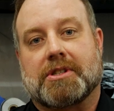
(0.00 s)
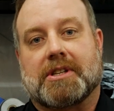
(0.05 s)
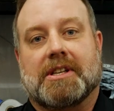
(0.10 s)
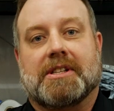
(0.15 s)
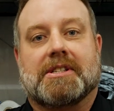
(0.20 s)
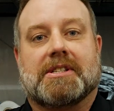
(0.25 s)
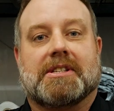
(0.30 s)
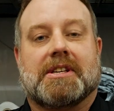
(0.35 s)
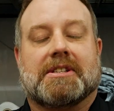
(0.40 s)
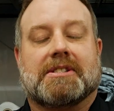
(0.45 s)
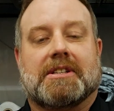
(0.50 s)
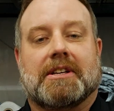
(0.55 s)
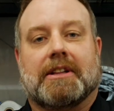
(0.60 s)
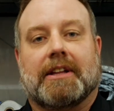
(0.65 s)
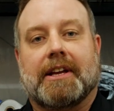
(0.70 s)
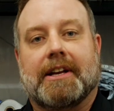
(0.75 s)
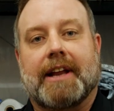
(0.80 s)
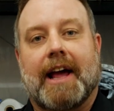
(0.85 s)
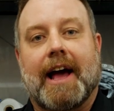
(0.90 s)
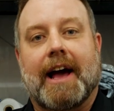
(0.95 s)

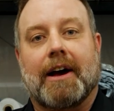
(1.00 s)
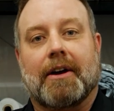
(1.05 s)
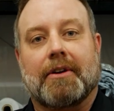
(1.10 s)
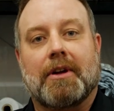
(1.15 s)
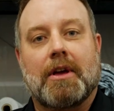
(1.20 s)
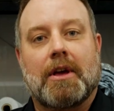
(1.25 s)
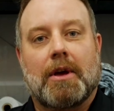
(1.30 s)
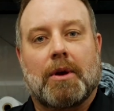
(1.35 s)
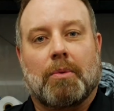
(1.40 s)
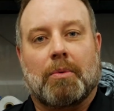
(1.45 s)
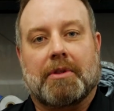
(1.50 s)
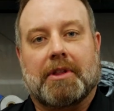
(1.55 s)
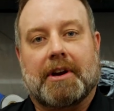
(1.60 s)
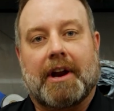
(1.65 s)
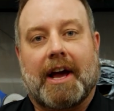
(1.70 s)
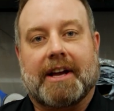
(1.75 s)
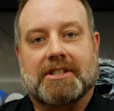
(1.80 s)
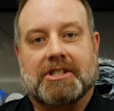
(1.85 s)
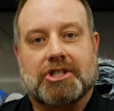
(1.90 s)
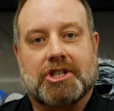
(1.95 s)
consistently down with a
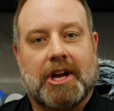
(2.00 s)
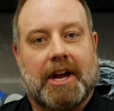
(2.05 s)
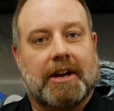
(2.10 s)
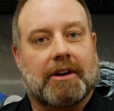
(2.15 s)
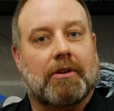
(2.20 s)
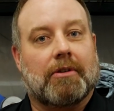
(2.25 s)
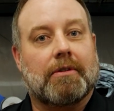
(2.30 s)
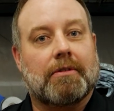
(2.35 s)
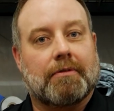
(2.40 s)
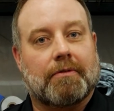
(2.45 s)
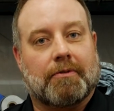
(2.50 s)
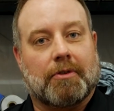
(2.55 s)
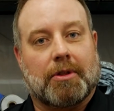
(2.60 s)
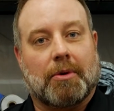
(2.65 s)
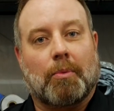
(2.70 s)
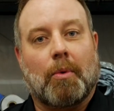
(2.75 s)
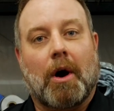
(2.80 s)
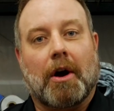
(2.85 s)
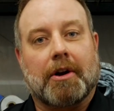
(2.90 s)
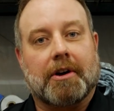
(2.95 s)
nice channel for the
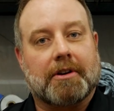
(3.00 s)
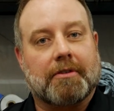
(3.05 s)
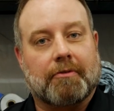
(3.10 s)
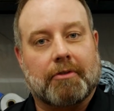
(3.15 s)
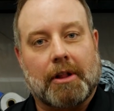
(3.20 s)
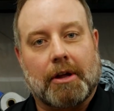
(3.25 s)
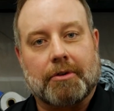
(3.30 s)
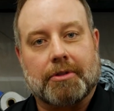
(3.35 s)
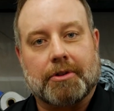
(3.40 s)
water to flow